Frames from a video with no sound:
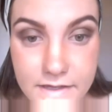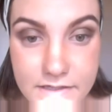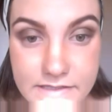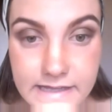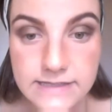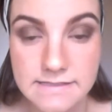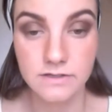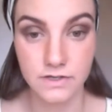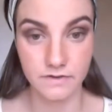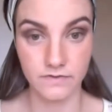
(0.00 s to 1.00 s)
So that's the
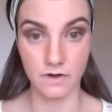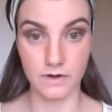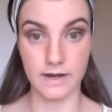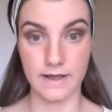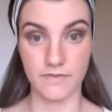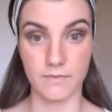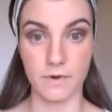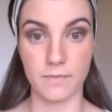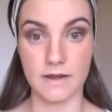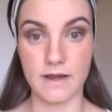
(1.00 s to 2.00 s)
look you've gotten at the
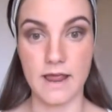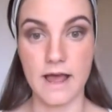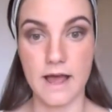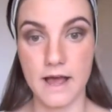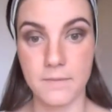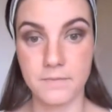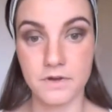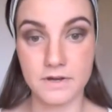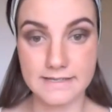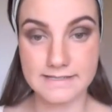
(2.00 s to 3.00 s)
moment. Your
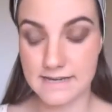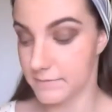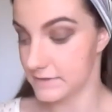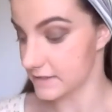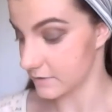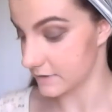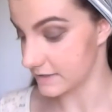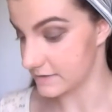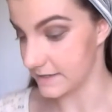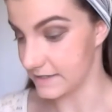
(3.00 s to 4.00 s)
next step is going
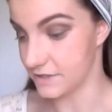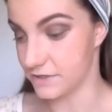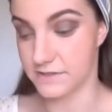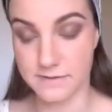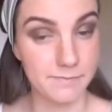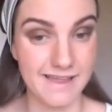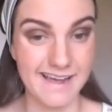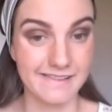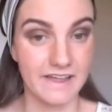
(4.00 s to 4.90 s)
to be to use the black